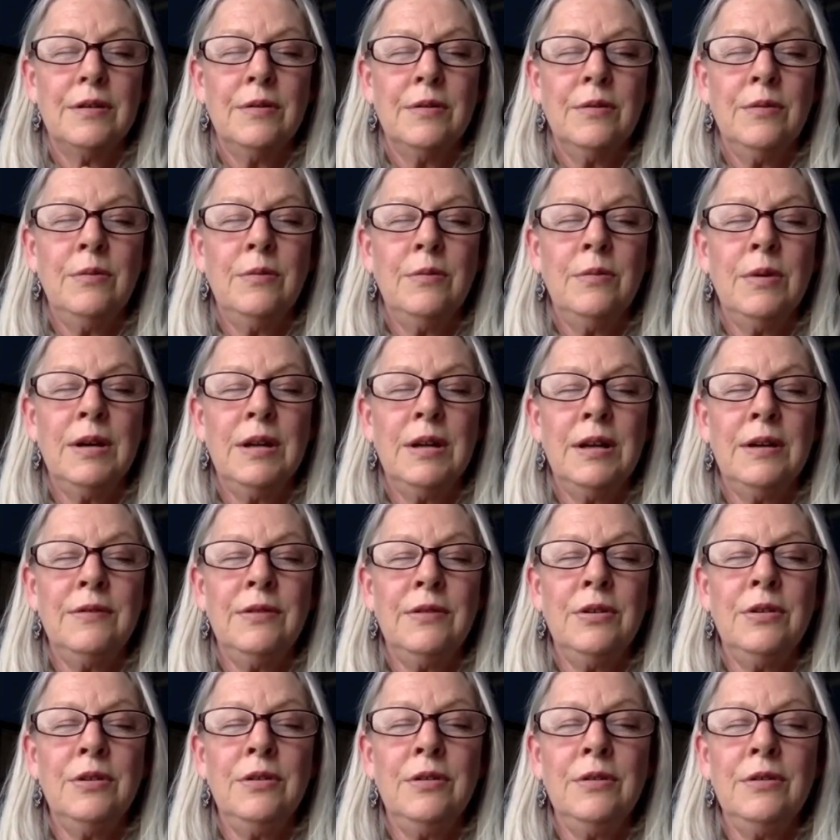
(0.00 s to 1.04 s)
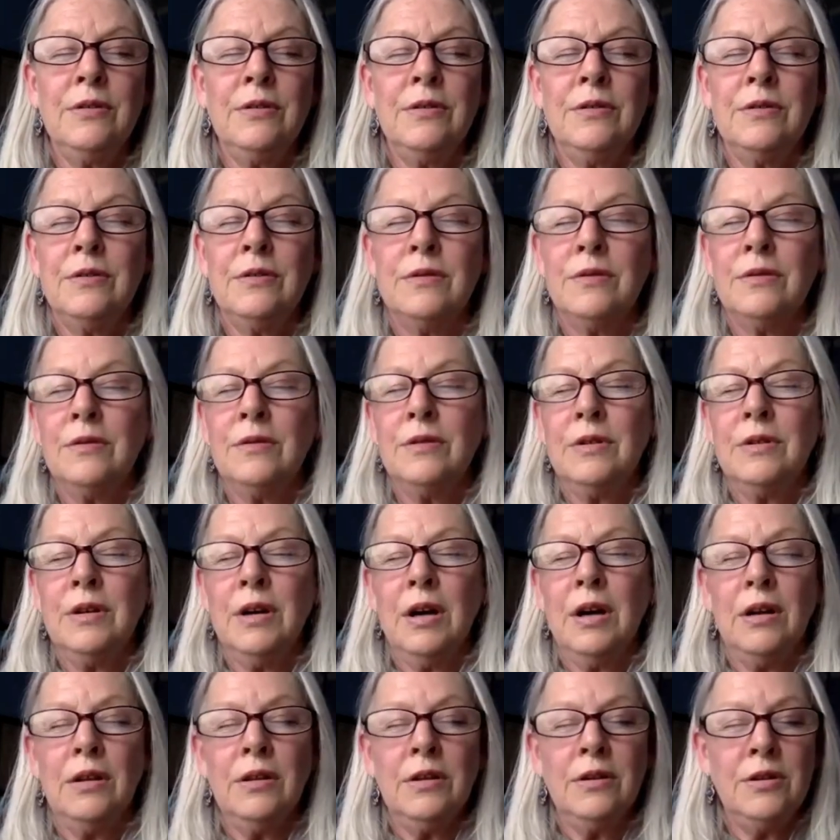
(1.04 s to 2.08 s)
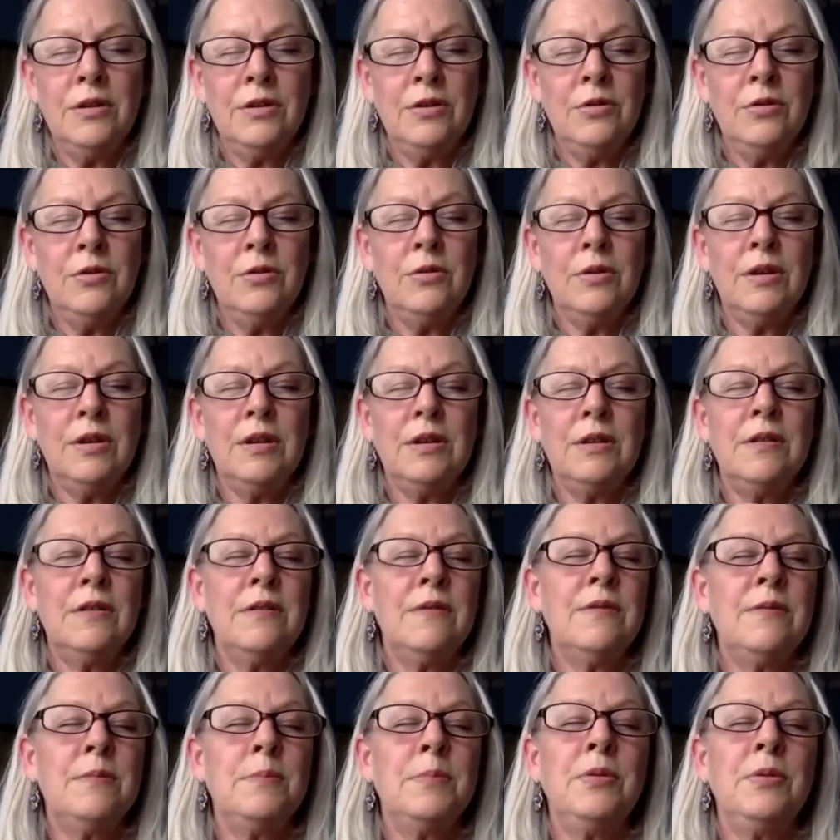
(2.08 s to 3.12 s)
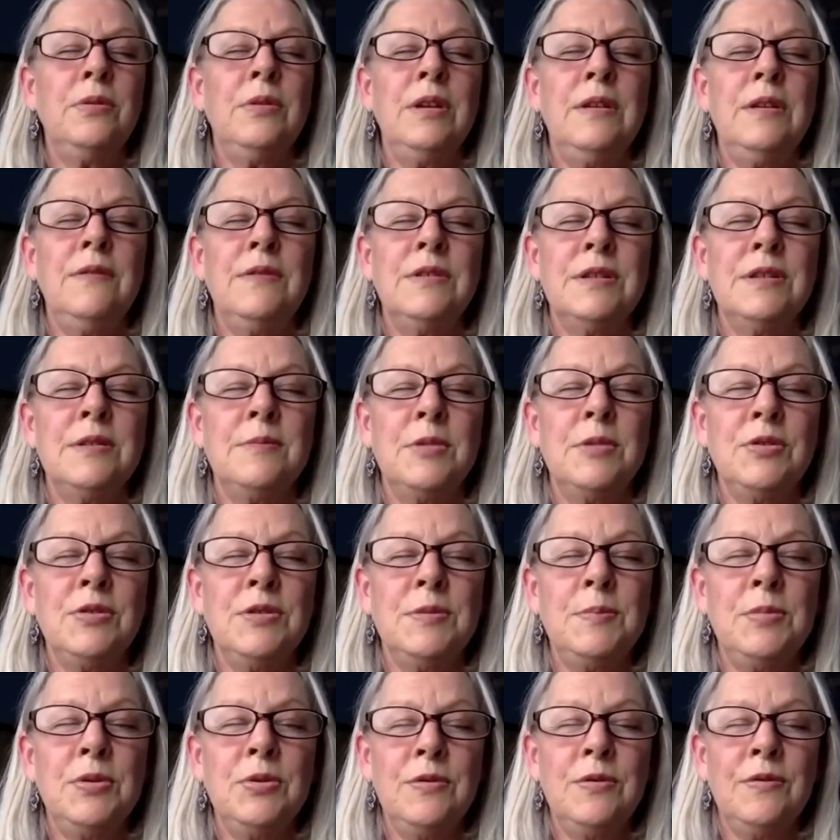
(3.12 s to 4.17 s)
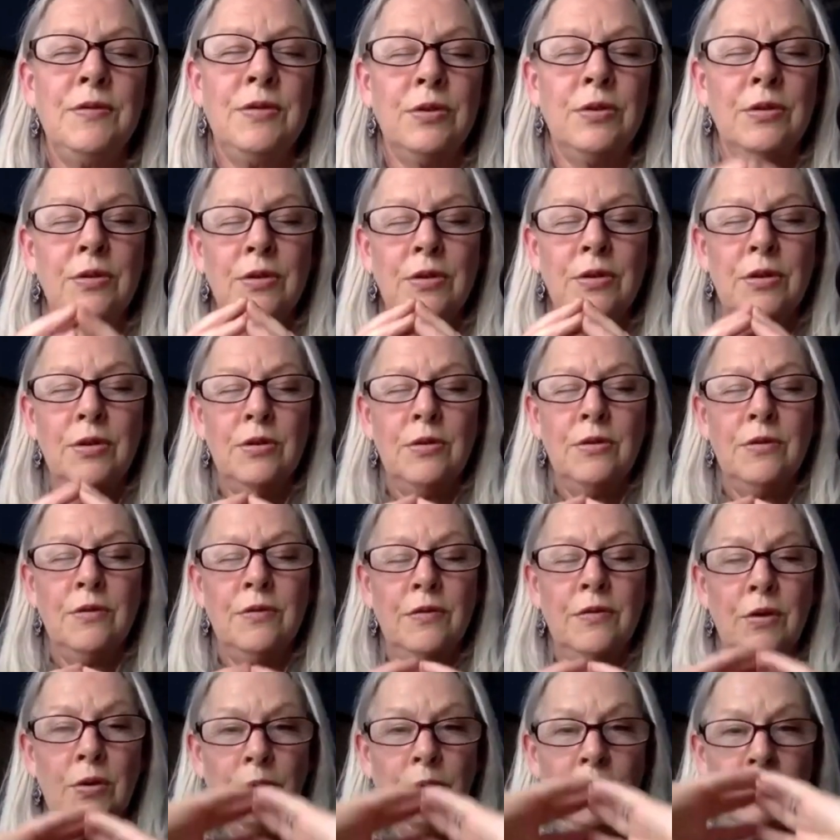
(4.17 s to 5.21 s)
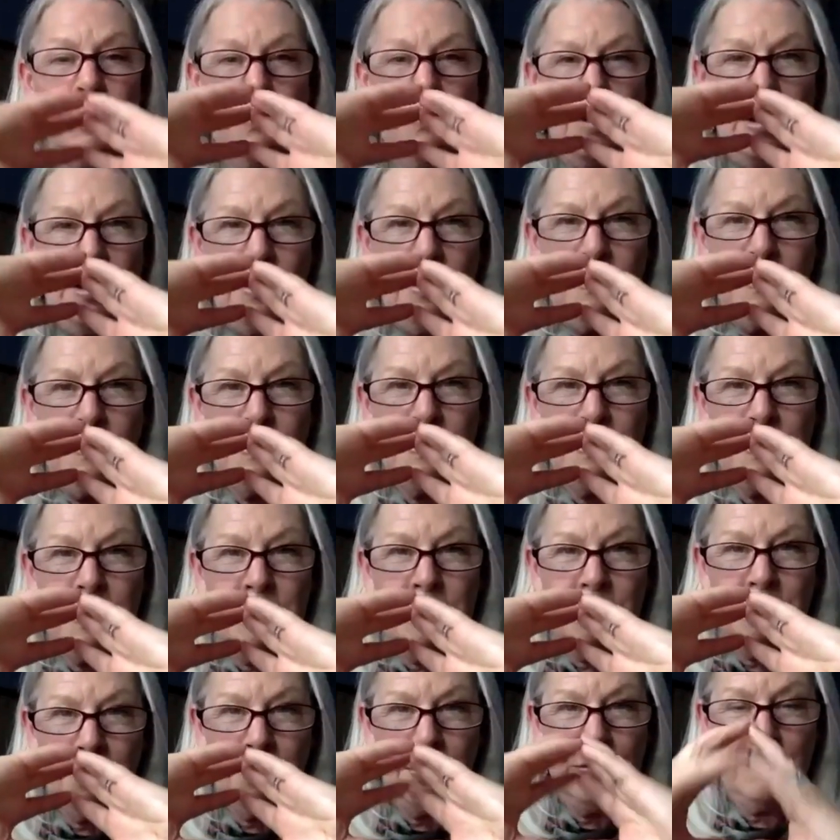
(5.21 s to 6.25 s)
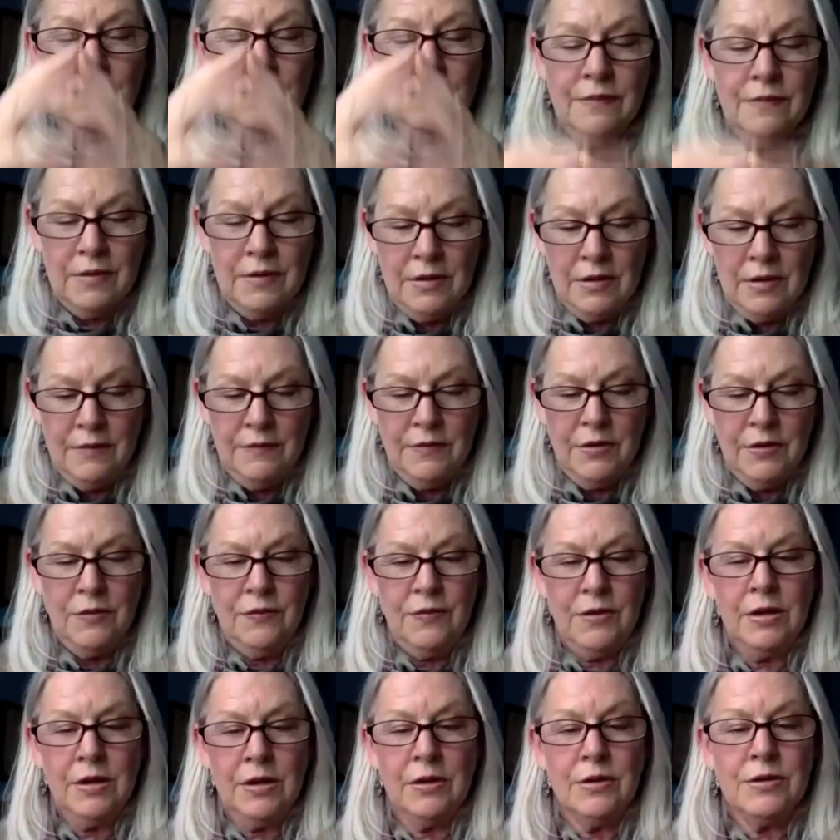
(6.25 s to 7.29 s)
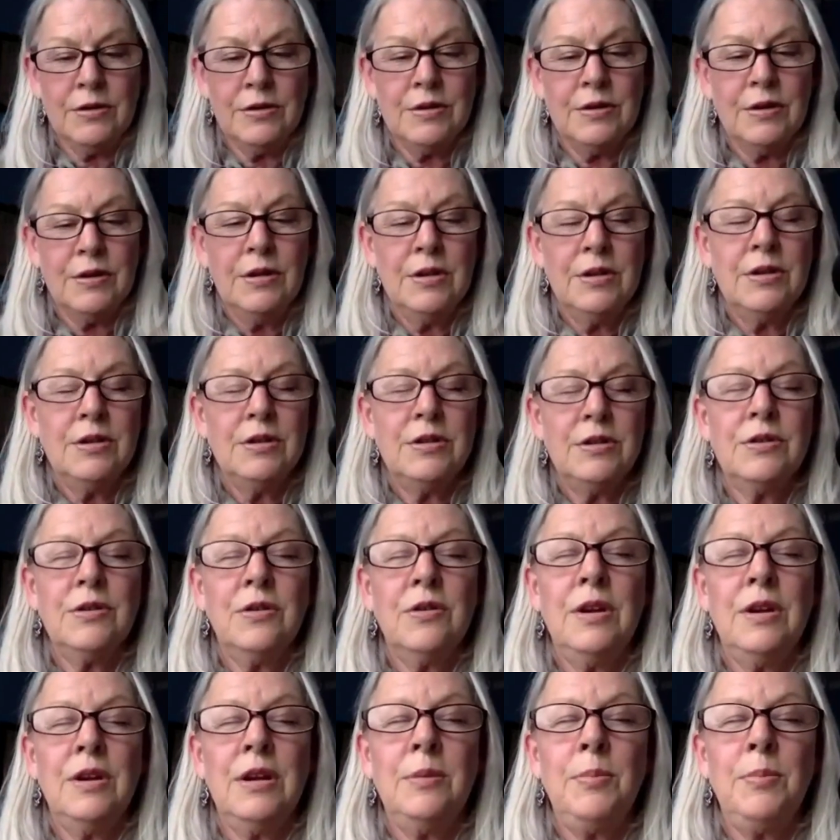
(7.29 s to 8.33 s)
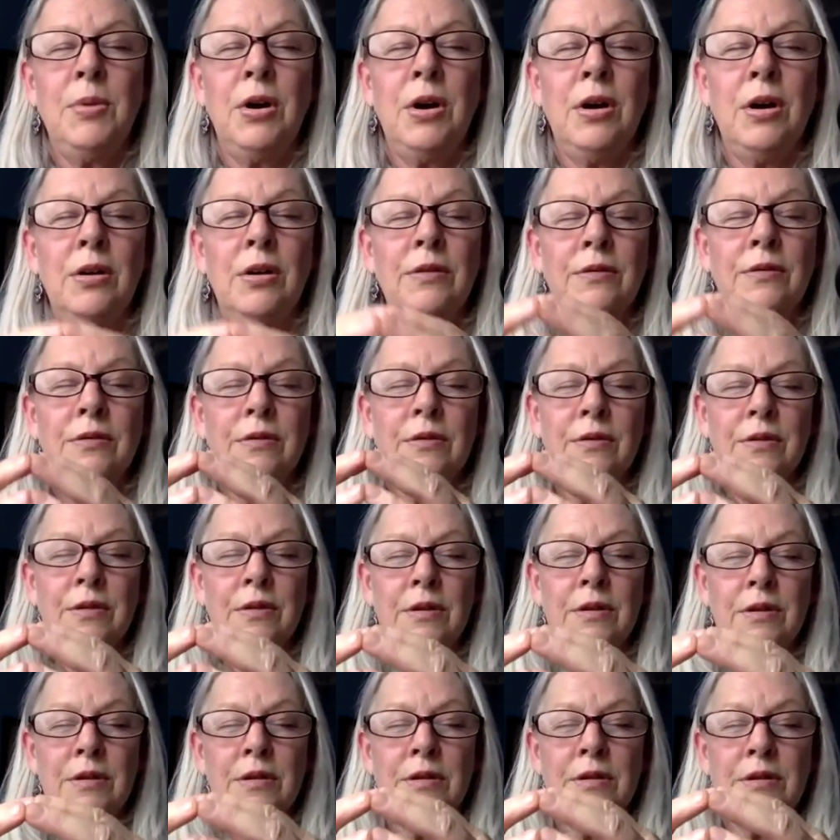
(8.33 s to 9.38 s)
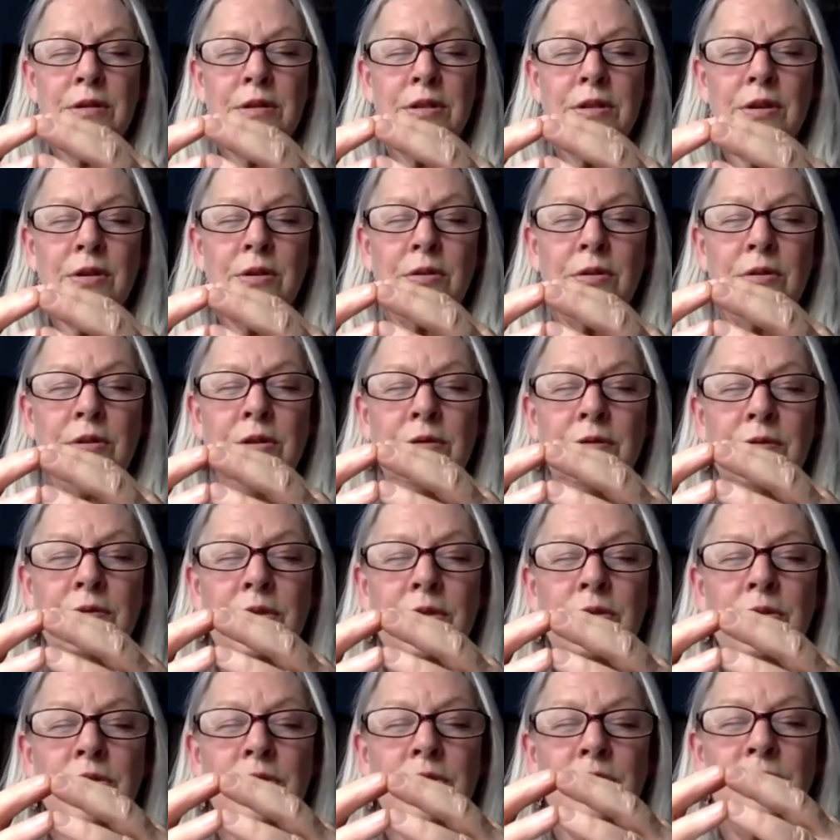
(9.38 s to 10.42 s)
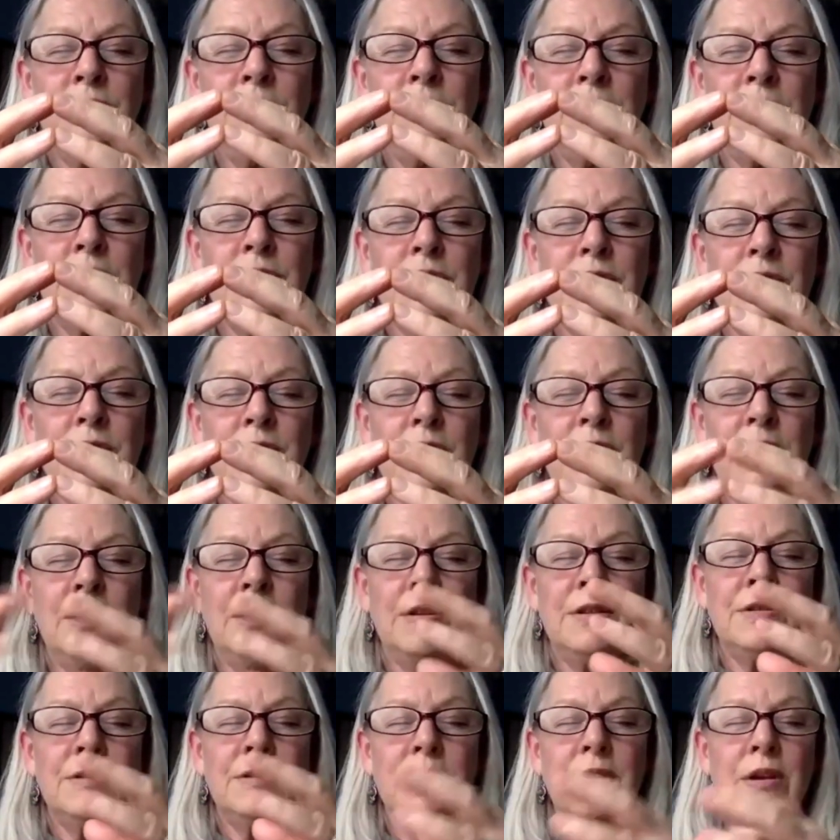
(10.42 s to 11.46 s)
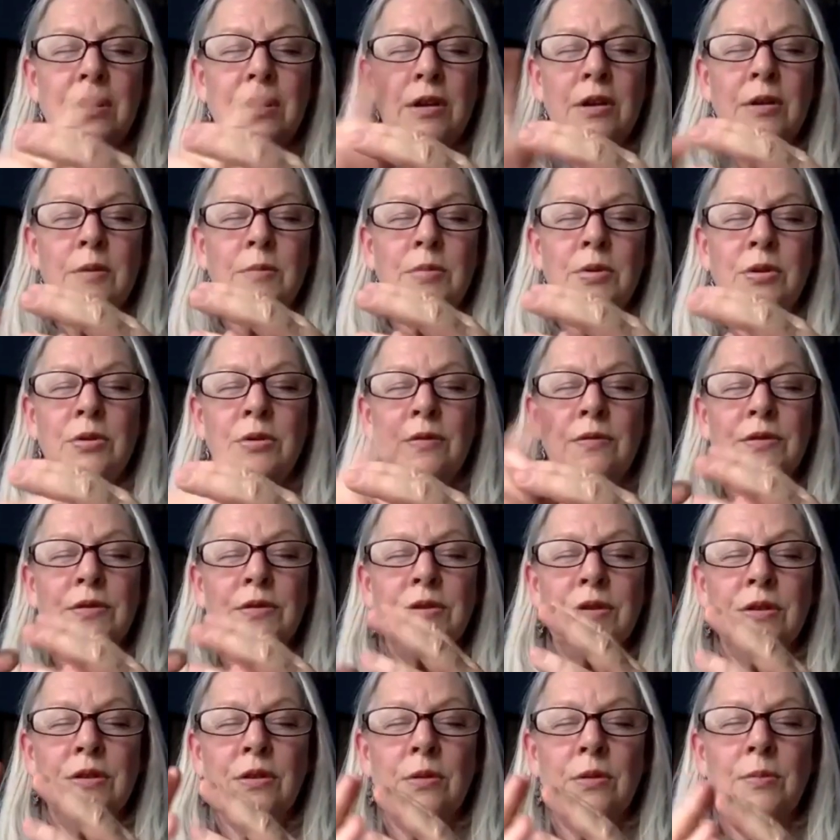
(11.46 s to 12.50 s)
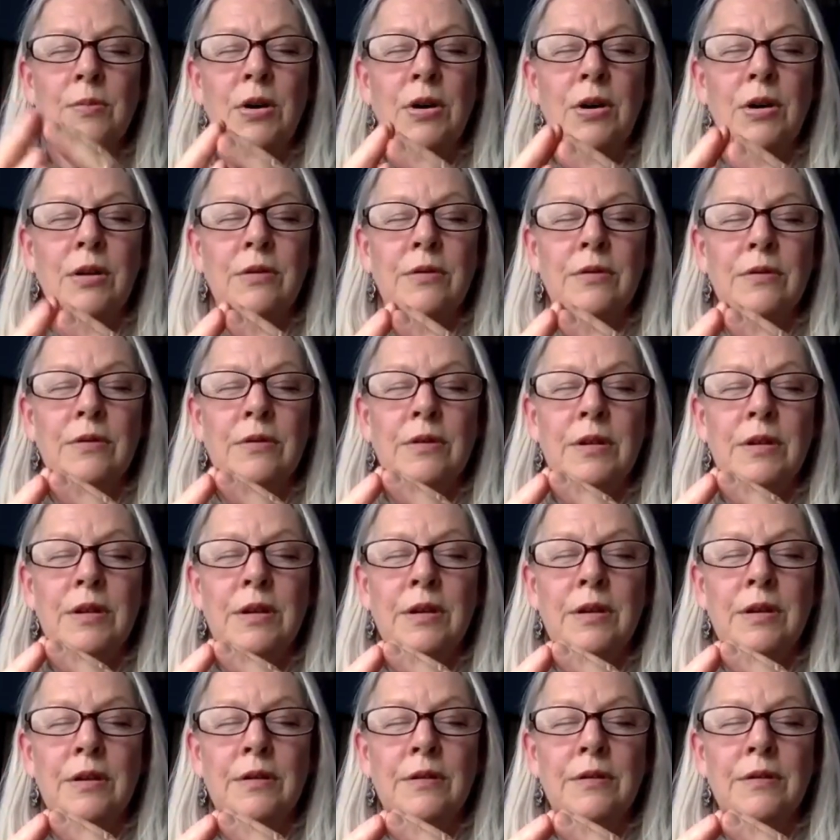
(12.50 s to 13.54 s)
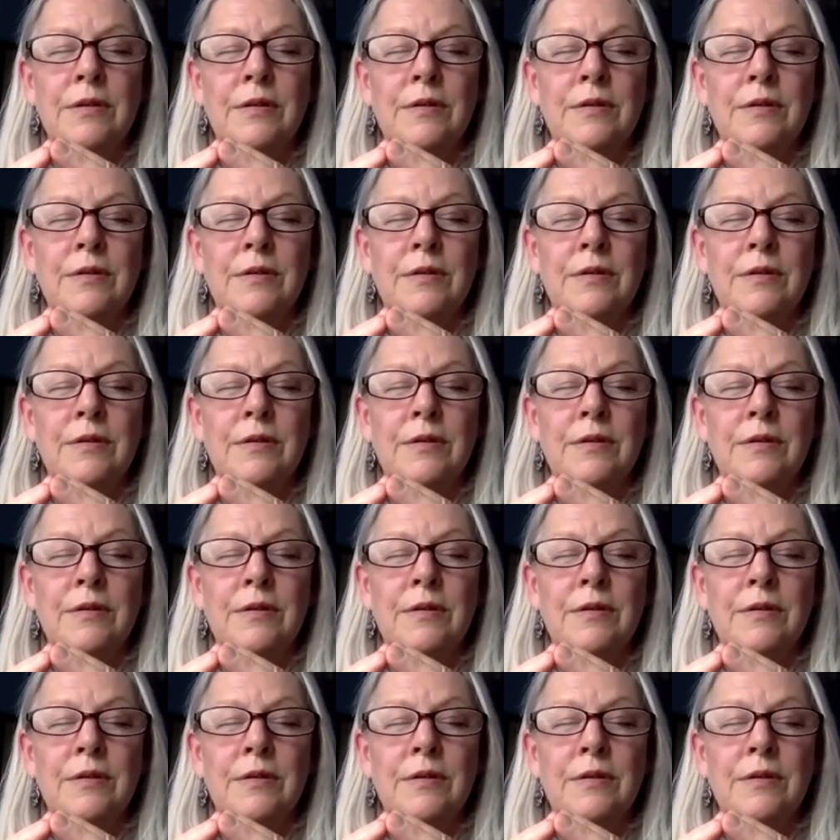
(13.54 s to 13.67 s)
whatever color you believe is the most beautiful, folding right in the center of your fingers. Just create a ball. So you've used your fingers to create this beautiful circle ball here.